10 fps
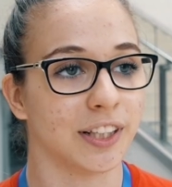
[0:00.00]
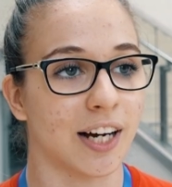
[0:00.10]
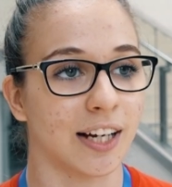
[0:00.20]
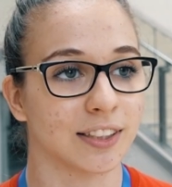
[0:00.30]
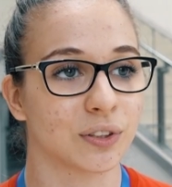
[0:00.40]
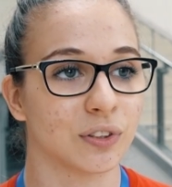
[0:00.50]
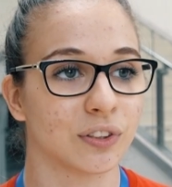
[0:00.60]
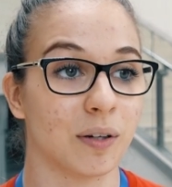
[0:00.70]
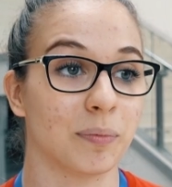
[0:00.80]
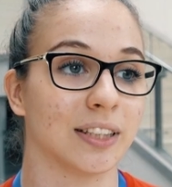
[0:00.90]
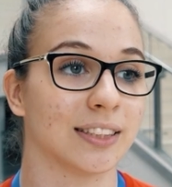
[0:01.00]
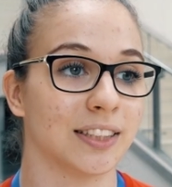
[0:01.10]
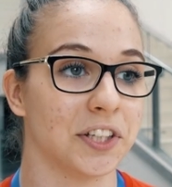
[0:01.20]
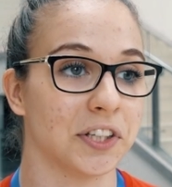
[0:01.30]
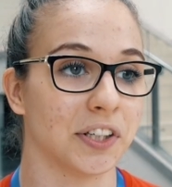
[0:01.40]
year in high school, so I'll be a
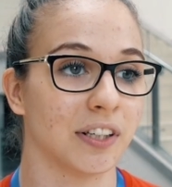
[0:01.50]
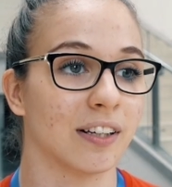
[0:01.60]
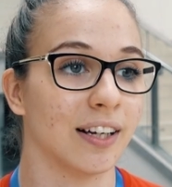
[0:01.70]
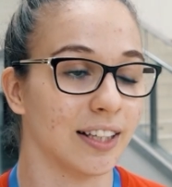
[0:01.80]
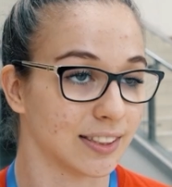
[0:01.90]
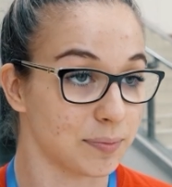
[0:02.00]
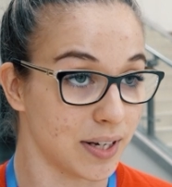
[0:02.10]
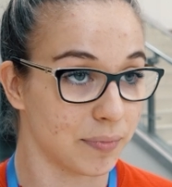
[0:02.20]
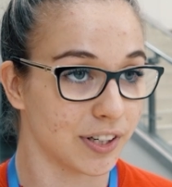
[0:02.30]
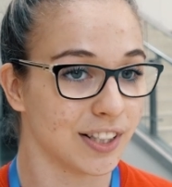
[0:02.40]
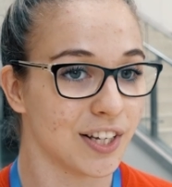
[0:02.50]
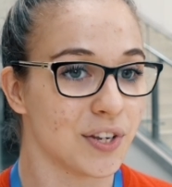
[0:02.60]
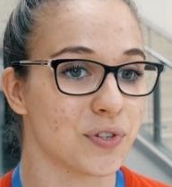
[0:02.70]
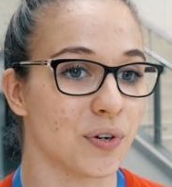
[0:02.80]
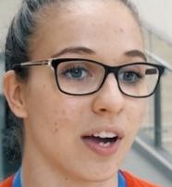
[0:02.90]
senior in September.
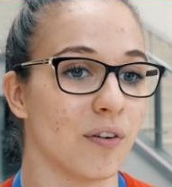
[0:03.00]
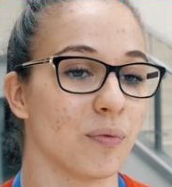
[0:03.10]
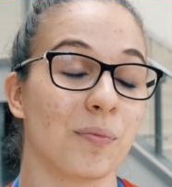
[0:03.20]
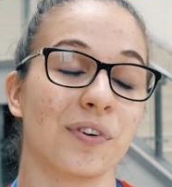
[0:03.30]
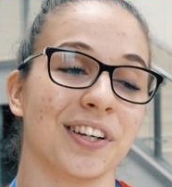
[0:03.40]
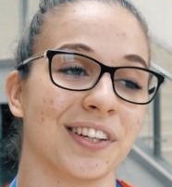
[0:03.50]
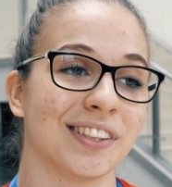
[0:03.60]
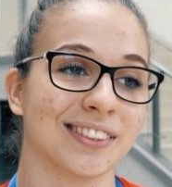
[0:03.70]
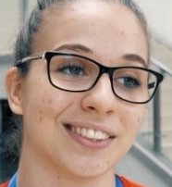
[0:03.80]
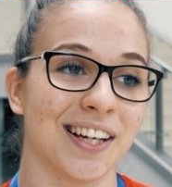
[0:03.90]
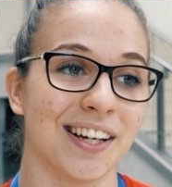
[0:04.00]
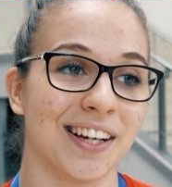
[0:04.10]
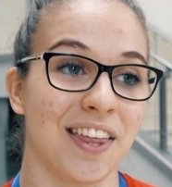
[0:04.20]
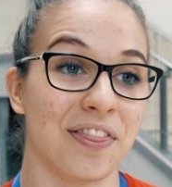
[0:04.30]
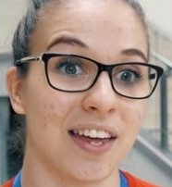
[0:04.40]
So I have one more year,
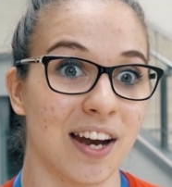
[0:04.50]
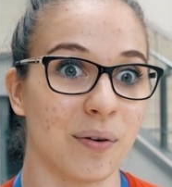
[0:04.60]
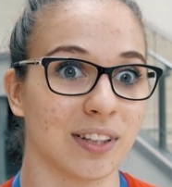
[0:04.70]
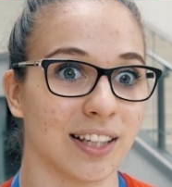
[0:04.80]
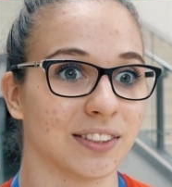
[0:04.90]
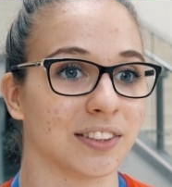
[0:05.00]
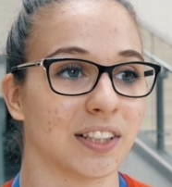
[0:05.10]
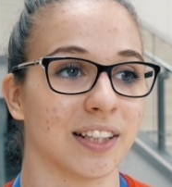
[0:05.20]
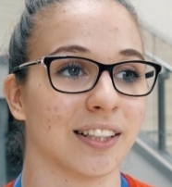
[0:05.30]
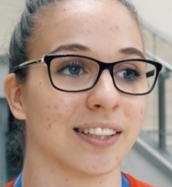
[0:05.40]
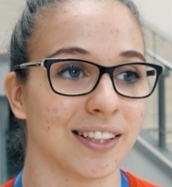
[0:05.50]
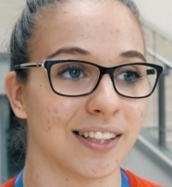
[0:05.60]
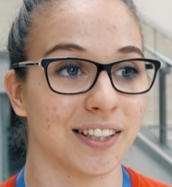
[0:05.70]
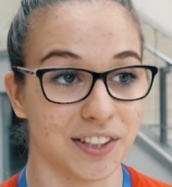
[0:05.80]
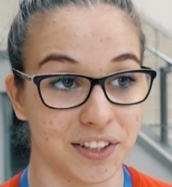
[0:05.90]
and then I would like to study
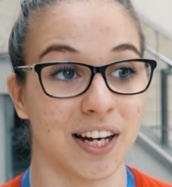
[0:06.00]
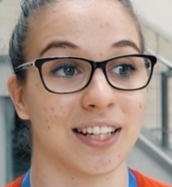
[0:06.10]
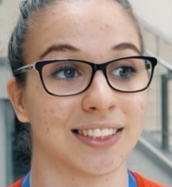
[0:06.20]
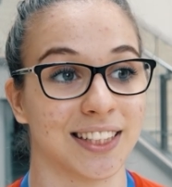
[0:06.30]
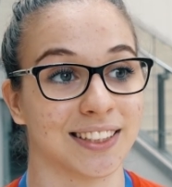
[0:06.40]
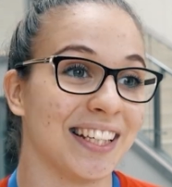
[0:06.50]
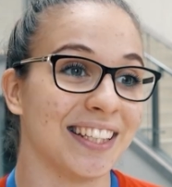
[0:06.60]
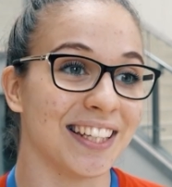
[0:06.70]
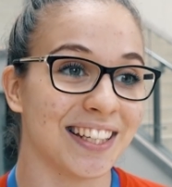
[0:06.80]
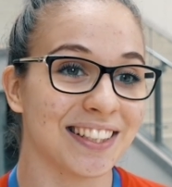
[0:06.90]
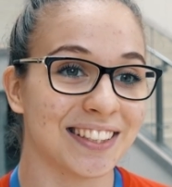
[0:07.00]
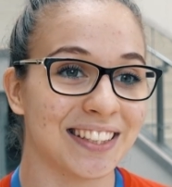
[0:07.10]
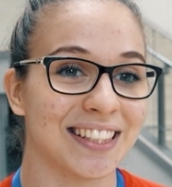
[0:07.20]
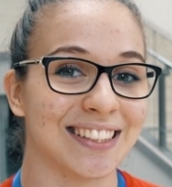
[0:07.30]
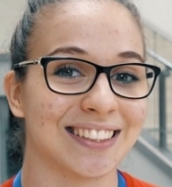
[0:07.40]
in the United States.
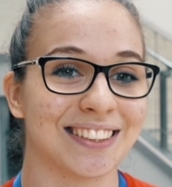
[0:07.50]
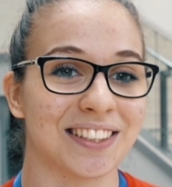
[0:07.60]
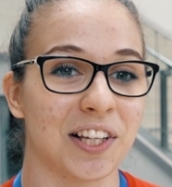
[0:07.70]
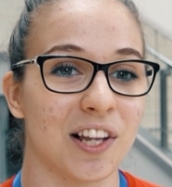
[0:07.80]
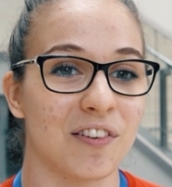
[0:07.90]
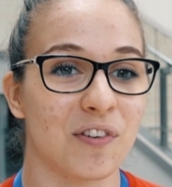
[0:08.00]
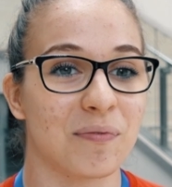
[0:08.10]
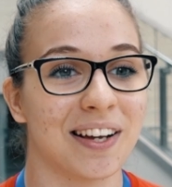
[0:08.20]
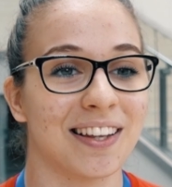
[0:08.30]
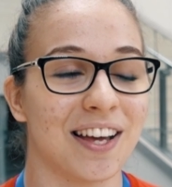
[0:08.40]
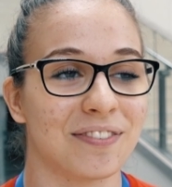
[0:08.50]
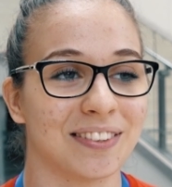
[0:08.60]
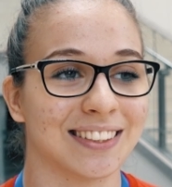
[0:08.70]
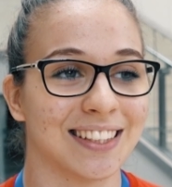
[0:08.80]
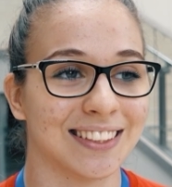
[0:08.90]
Yale is the love of my life
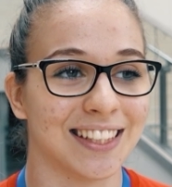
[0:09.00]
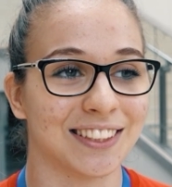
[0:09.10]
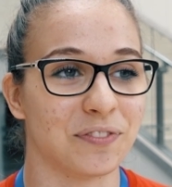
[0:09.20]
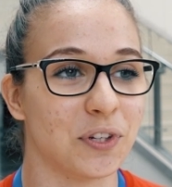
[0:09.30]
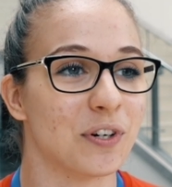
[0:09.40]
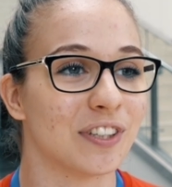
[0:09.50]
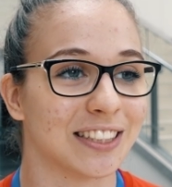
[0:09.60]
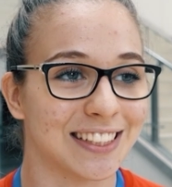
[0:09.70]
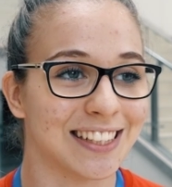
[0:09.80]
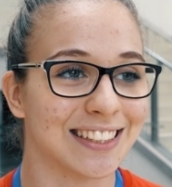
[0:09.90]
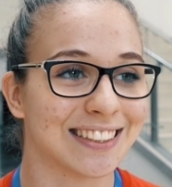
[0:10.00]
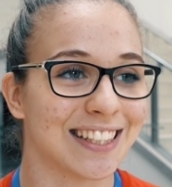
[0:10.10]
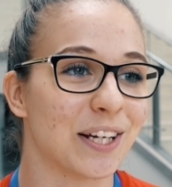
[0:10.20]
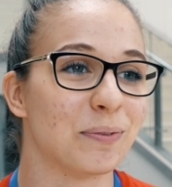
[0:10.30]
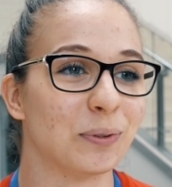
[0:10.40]
in terms of universities,
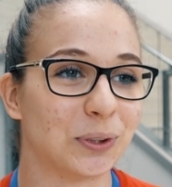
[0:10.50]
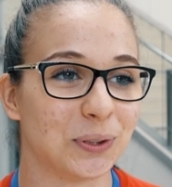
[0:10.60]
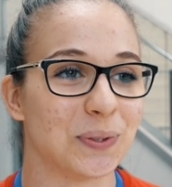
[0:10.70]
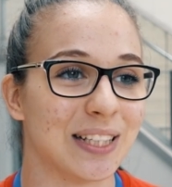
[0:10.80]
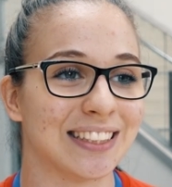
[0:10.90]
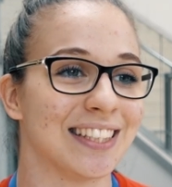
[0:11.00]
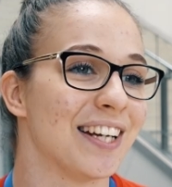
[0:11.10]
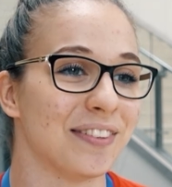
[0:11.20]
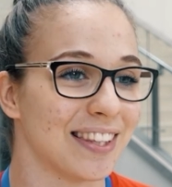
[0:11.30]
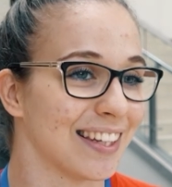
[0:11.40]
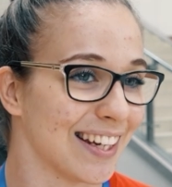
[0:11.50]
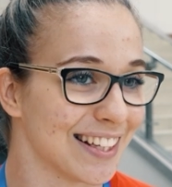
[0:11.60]
like Wushu is in everything